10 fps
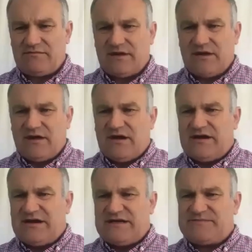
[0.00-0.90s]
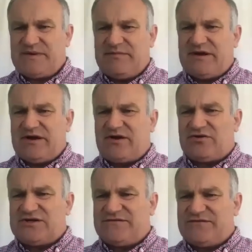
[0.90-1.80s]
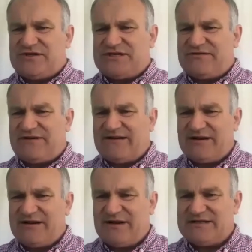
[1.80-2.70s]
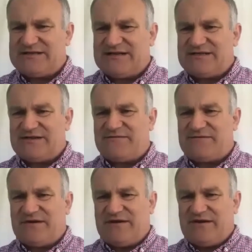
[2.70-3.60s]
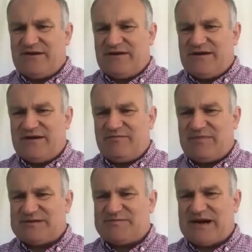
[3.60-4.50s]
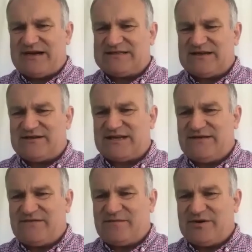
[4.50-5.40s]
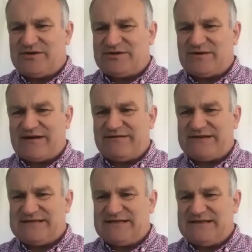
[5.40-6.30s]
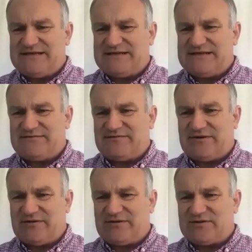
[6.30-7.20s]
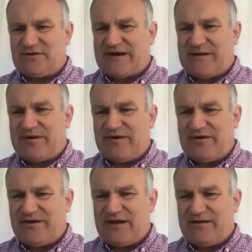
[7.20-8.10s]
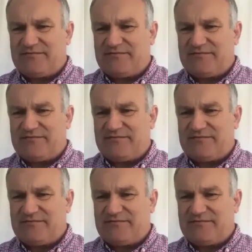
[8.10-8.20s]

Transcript: Been a bit of controversy around them in the sense of perhaps banks asking for personal guarantees. What sort of happened on that?